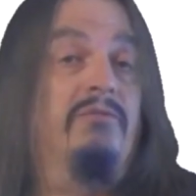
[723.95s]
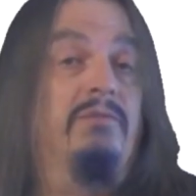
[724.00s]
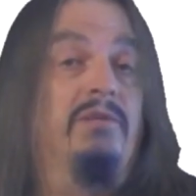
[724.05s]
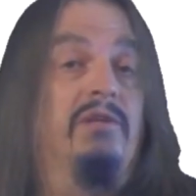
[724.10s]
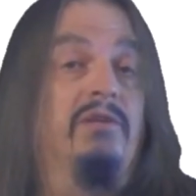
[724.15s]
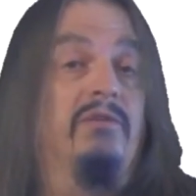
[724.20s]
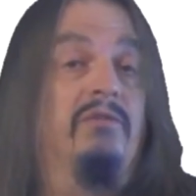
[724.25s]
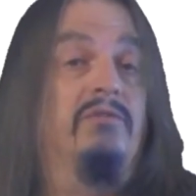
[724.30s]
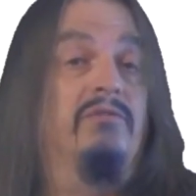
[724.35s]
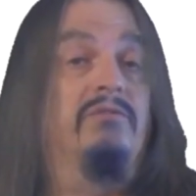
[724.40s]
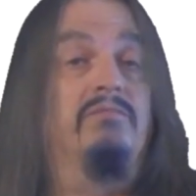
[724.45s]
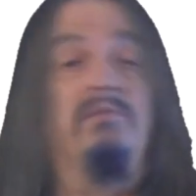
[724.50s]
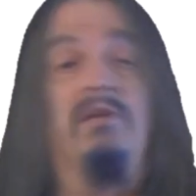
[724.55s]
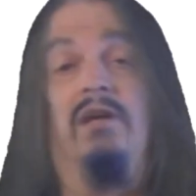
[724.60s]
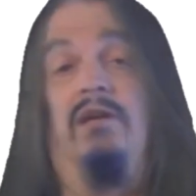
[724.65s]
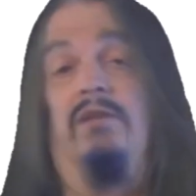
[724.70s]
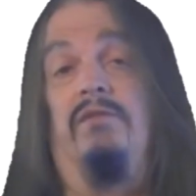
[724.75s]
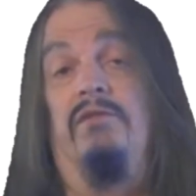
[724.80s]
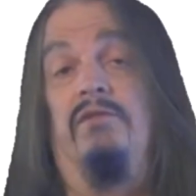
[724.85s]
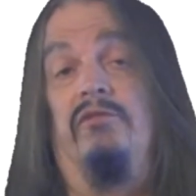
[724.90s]
because
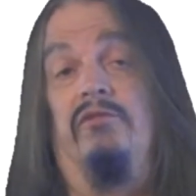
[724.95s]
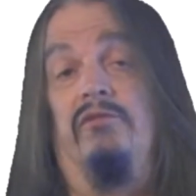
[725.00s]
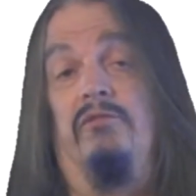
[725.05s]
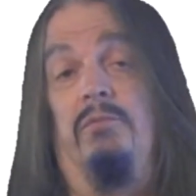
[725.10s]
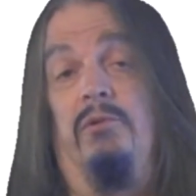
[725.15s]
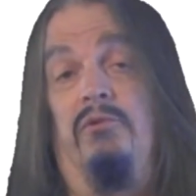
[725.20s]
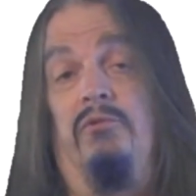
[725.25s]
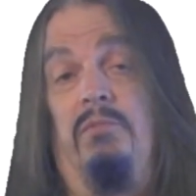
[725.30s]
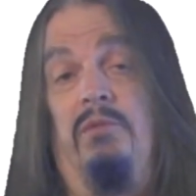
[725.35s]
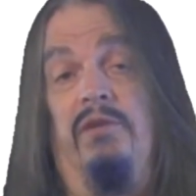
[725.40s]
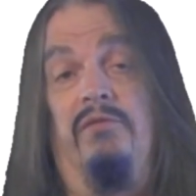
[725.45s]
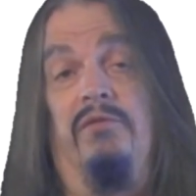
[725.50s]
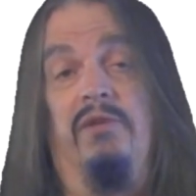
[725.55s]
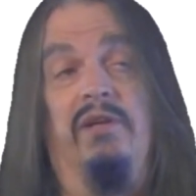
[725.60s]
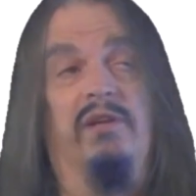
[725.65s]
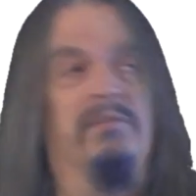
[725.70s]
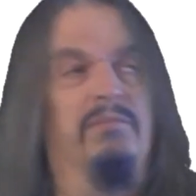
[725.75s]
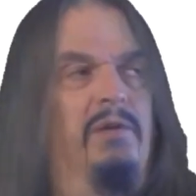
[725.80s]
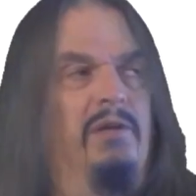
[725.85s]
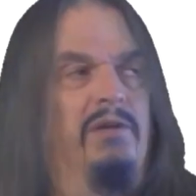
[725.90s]
elephants are supposed to be
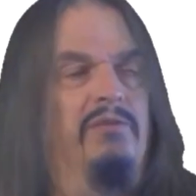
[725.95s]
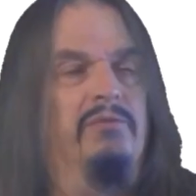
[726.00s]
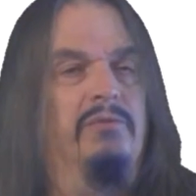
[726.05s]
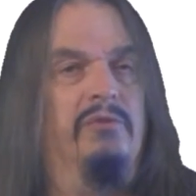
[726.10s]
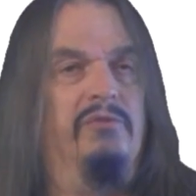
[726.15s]
afraid of mice,